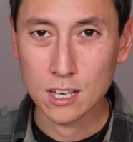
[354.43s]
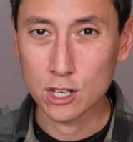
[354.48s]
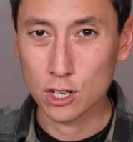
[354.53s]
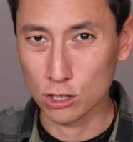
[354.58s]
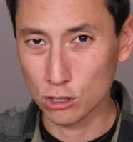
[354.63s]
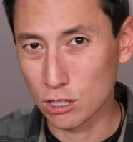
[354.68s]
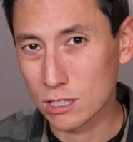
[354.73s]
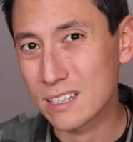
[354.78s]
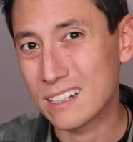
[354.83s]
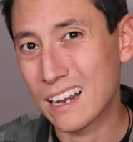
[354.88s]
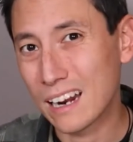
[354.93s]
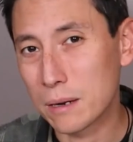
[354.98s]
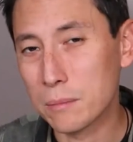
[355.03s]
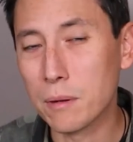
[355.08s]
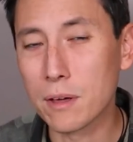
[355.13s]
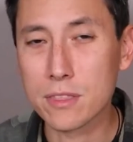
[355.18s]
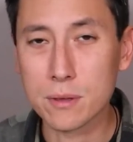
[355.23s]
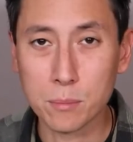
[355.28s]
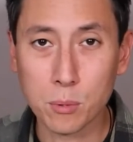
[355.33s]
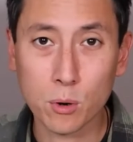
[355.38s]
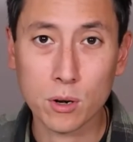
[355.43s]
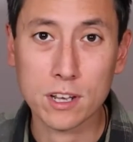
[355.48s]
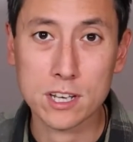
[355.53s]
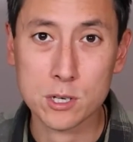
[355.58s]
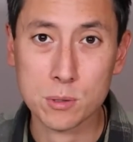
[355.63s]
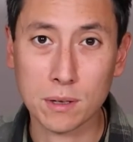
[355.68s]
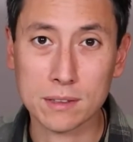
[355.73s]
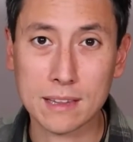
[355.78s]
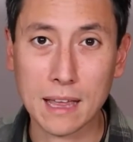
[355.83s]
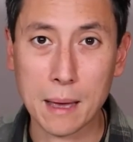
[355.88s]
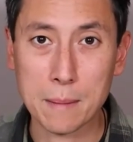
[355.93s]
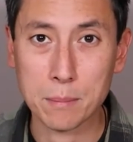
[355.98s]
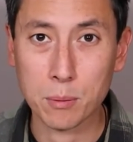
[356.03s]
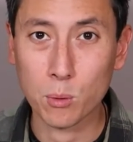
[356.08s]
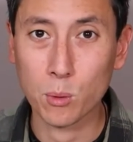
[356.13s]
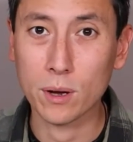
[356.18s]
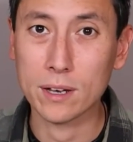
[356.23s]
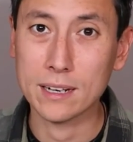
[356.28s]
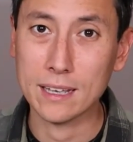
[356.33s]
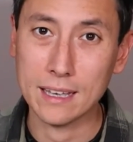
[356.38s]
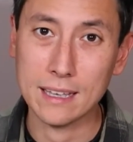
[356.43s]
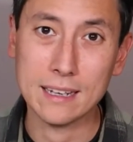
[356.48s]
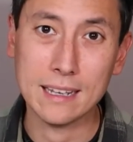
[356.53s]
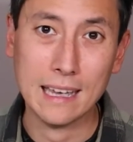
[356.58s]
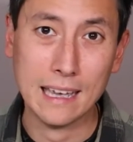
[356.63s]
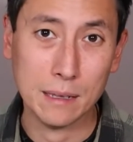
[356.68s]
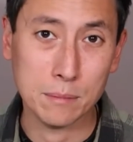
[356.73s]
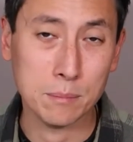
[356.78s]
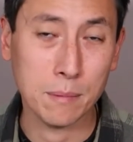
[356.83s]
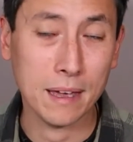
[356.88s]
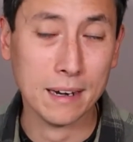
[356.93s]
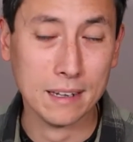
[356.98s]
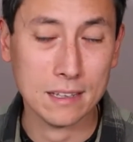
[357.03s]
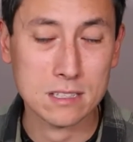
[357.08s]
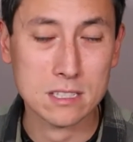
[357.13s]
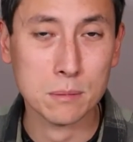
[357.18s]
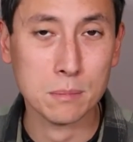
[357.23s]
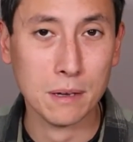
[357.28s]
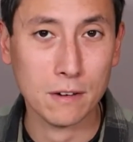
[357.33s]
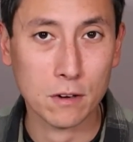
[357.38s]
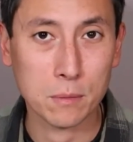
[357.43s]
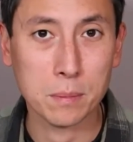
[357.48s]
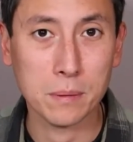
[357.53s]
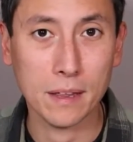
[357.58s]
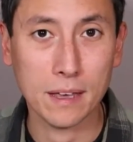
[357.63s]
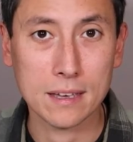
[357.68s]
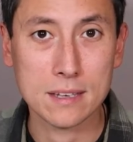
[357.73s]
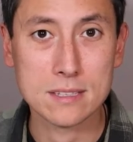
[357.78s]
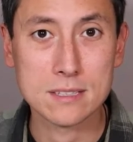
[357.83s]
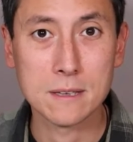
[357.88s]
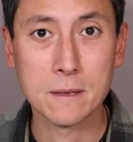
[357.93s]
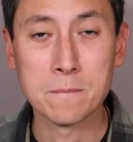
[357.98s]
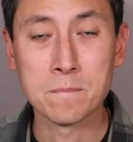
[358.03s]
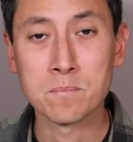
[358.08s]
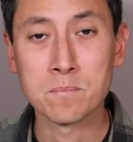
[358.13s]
you're looking at a motherboard issue at that point. It, it may need to be replaced.